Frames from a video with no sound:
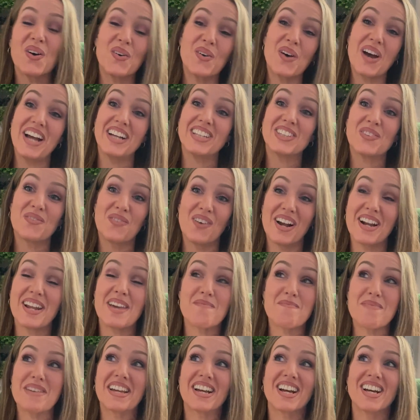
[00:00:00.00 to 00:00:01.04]
so it's
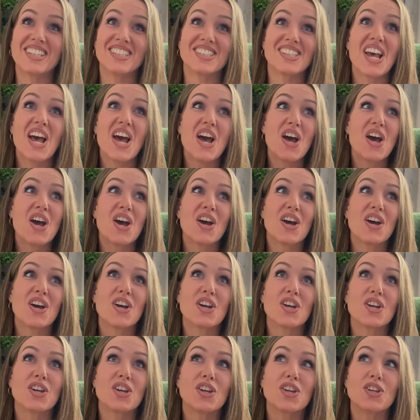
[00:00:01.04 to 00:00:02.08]
funny because
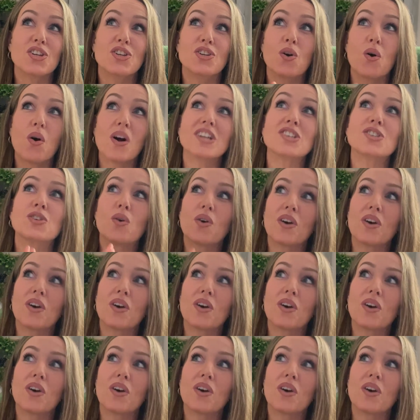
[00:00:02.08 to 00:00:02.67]
your